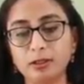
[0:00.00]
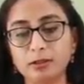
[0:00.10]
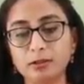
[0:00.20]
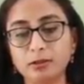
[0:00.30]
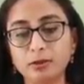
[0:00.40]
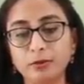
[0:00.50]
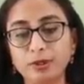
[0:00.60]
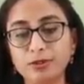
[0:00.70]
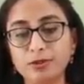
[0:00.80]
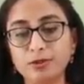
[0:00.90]
So we
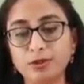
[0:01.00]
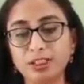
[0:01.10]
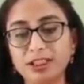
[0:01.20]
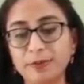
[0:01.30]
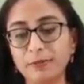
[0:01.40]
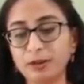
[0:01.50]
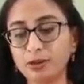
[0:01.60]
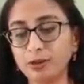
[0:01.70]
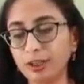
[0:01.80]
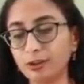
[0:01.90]
used to do all this paper
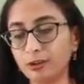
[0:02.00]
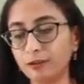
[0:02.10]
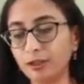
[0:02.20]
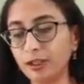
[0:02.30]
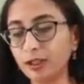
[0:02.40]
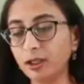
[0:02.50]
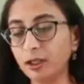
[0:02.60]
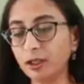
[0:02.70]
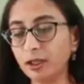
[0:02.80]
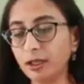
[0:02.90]
chromatography,
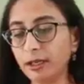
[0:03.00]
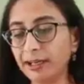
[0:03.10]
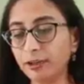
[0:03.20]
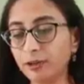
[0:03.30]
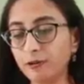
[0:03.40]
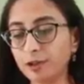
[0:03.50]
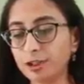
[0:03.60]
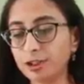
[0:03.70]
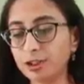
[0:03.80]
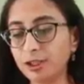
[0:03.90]

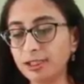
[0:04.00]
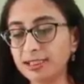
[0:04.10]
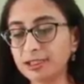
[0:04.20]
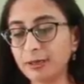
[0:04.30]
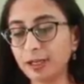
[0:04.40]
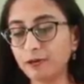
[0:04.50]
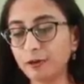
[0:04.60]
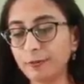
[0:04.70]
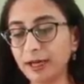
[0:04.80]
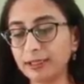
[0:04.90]
electrophoresis, all this as part of
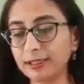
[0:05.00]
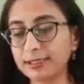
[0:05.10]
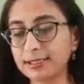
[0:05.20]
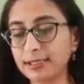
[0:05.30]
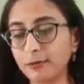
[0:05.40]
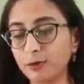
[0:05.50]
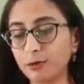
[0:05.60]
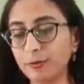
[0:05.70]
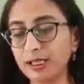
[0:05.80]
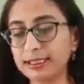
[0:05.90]
our practicals in
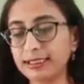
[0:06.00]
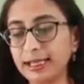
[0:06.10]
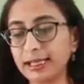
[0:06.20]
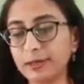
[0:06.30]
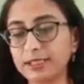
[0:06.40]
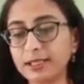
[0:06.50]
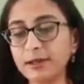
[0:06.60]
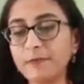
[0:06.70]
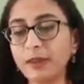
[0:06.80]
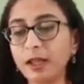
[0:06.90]
both BSc and
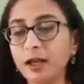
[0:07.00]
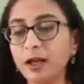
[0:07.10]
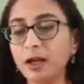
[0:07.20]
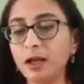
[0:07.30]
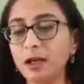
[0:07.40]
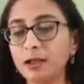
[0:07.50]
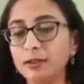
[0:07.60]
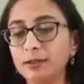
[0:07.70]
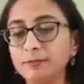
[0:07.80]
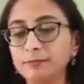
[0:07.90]
MSc.
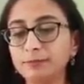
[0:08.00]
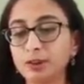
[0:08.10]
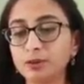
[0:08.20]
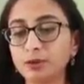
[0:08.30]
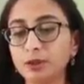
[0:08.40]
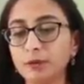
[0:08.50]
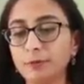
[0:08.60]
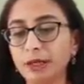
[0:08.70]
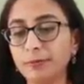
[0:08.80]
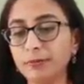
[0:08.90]
So a
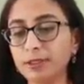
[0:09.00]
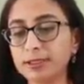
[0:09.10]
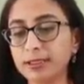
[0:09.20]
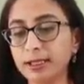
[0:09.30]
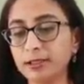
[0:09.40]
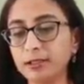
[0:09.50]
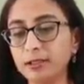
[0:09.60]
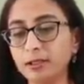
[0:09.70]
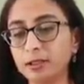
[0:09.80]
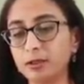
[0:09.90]
paper is taken,
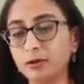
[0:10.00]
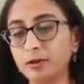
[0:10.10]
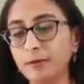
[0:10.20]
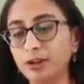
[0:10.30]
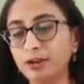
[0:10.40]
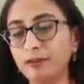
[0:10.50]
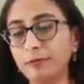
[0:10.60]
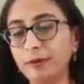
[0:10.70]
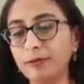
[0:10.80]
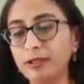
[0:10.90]
a chromatography
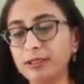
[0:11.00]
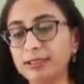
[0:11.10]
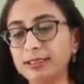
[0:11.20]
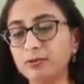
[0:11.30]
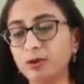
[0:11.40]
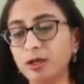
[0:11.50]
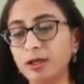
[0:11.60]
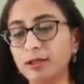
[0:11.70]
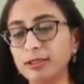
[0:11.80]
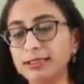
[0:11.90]
paper. This is
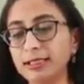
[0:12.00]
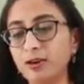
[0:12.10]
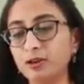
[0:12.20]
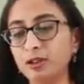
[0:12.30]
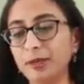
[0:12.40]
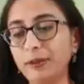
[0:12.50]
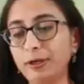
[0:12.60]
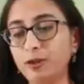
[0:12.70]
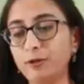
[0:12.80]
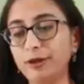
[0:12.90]
how the paper
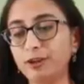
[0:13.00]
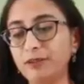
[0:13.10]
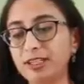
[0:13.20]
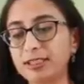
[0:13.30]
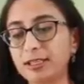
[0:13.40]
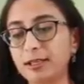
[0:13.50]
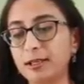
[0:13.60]
chromatography is done.